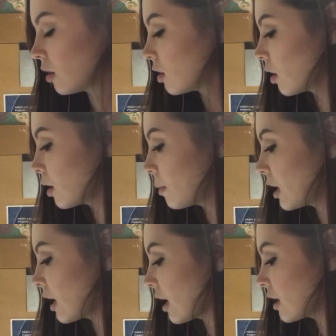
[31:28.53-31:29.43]
the
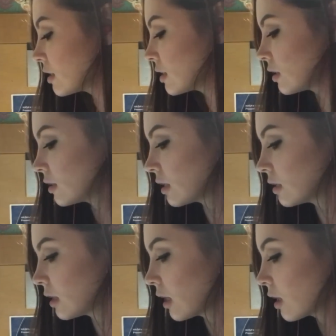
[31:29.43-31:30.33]
limit as
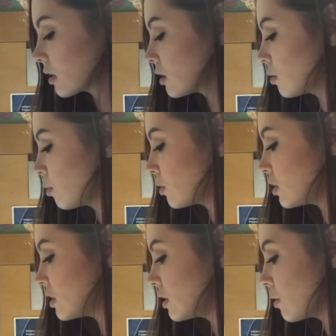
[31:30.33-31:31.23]
delta x
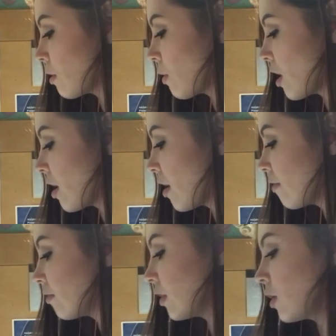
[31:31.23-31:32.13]
approaches 0
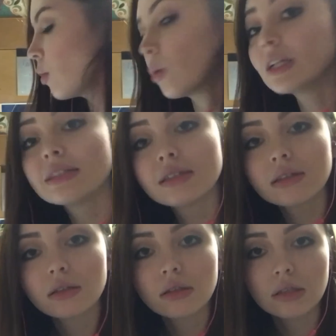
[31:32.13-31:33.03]
of, what's
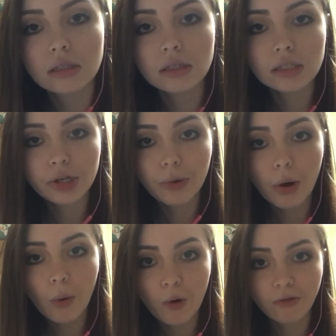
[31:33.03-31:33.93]
0
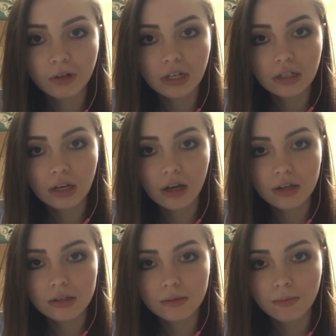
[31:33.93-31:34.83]
over delta
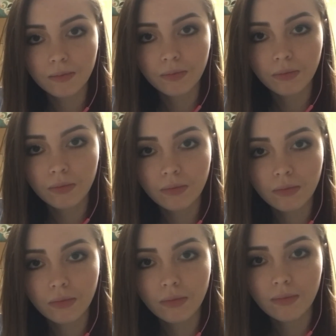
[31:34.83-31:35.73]
x?
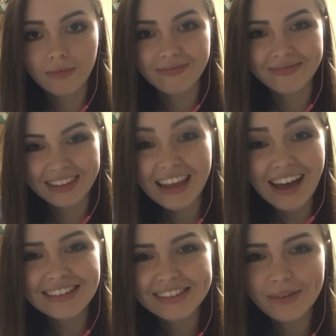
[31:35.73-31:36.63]
Yeah,
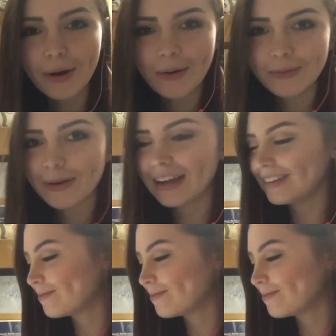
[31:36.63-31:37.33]
it's 0, right?